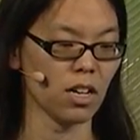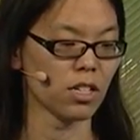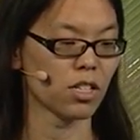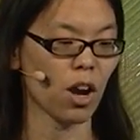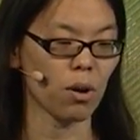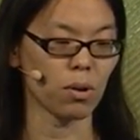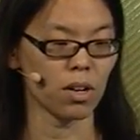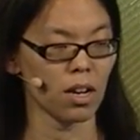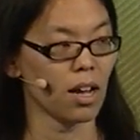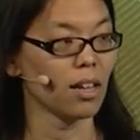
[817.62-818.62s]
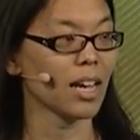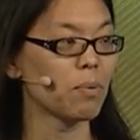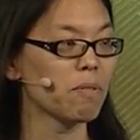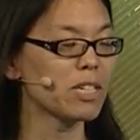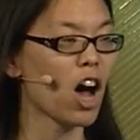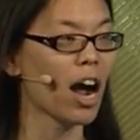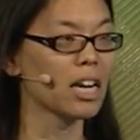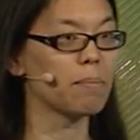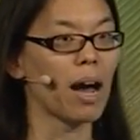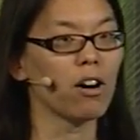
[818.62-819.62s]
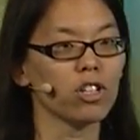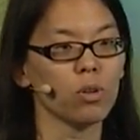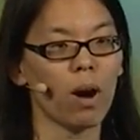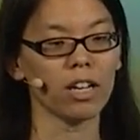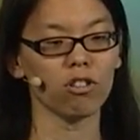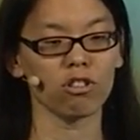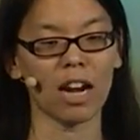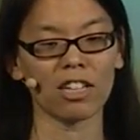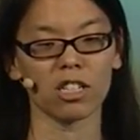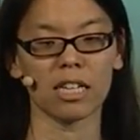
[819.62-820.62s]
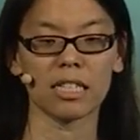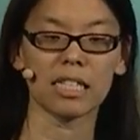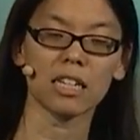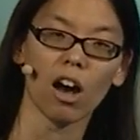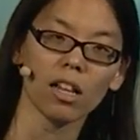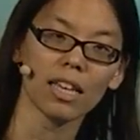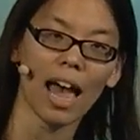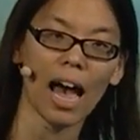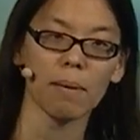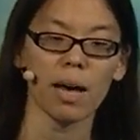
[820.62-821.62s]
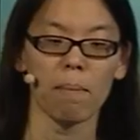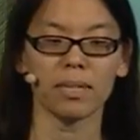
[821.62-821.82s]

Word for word: So, like we've been talking about, you want users not just to install the app,